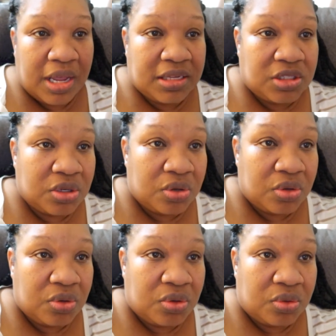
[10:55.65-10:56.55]
And
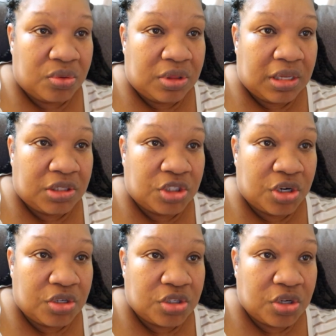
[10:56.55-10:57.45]
so the
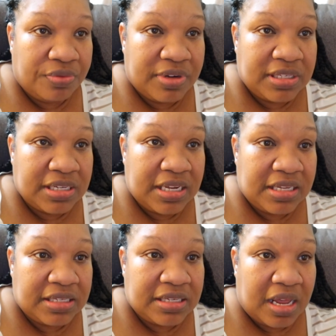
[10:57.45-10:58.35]
church service
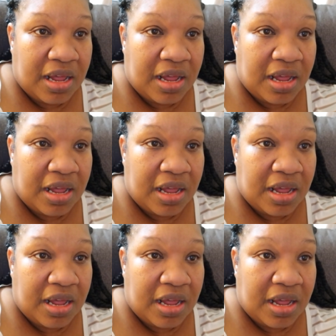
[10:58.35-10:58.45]
is